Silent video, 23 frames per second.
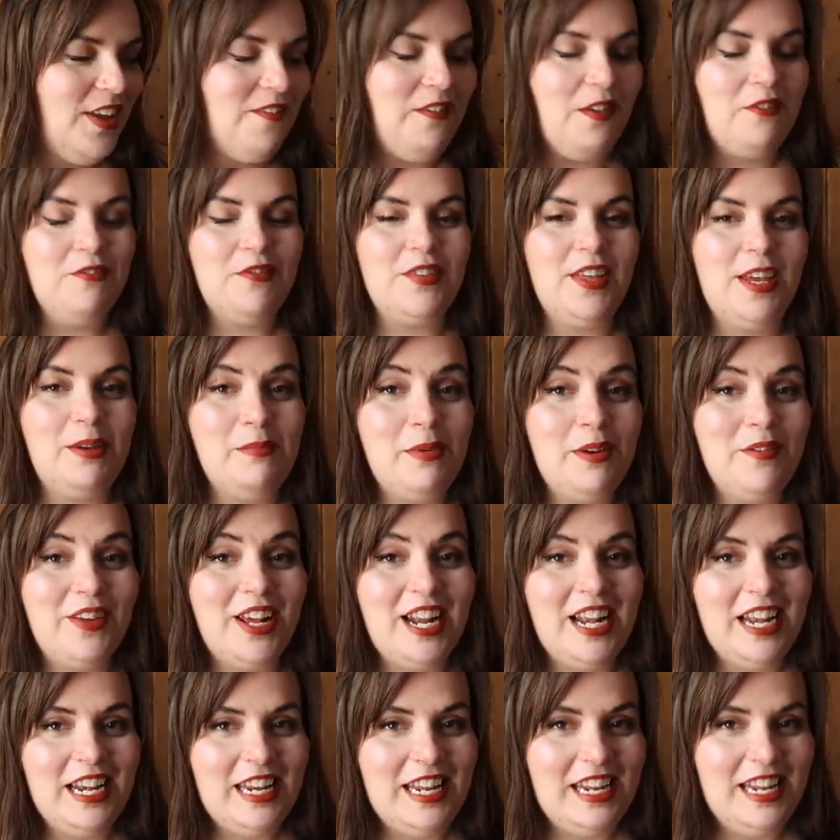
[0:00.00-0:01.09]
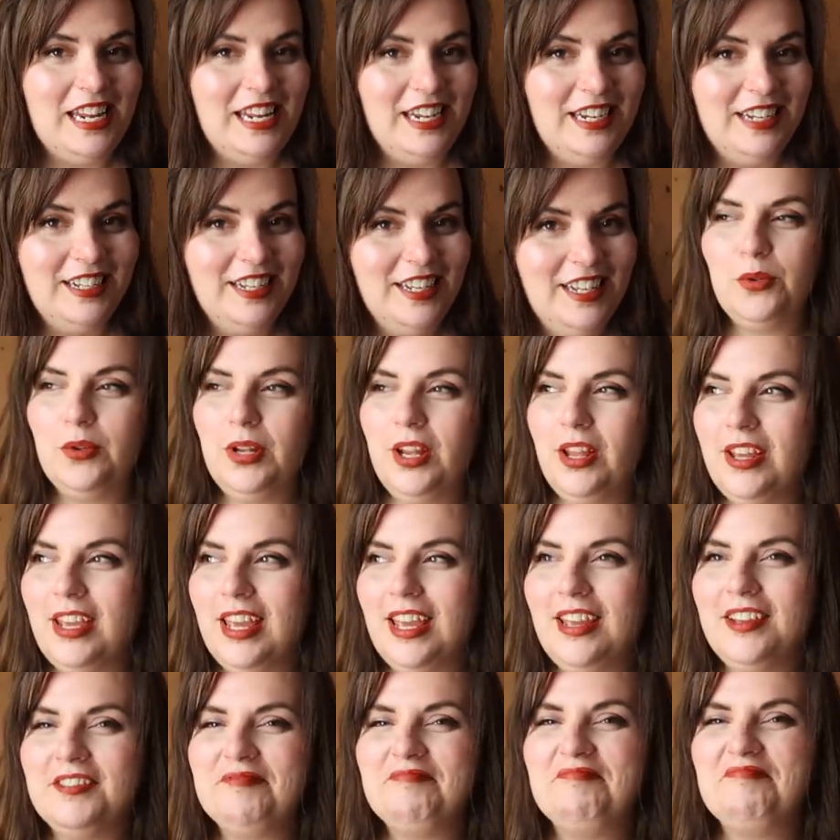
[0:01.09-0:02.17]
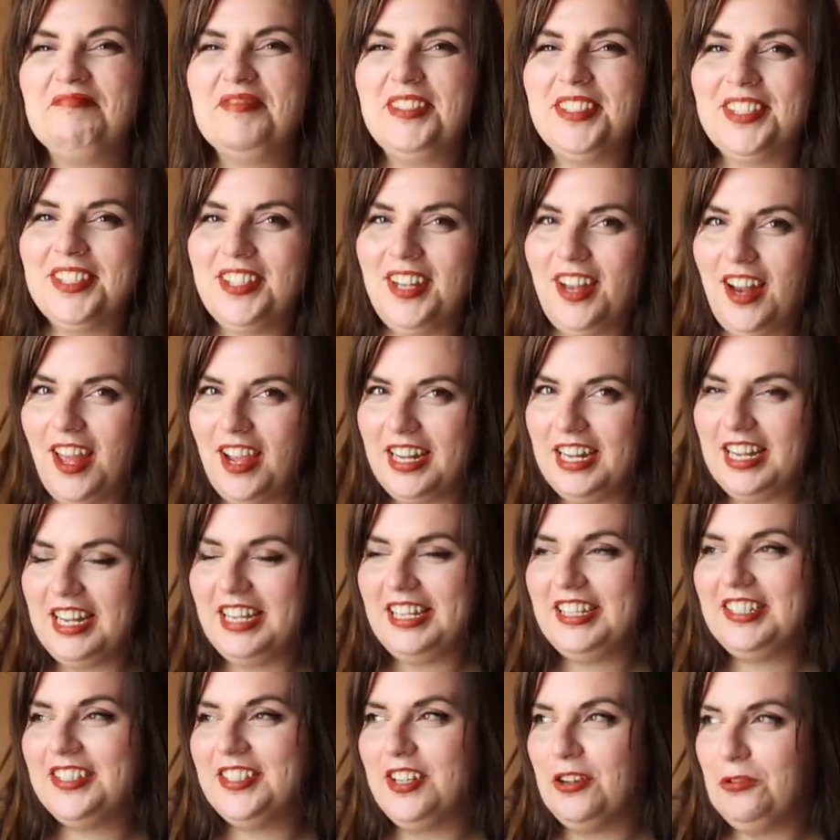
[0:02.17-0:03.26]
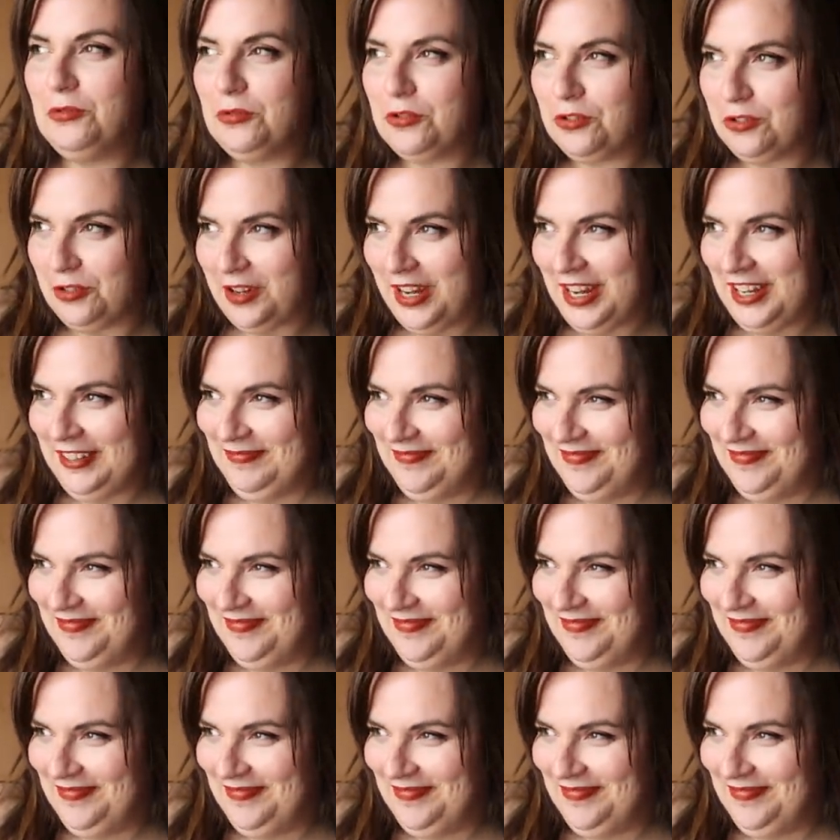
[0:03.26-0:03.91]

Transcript: give everything a bit of a clean, all looking slightly sultry.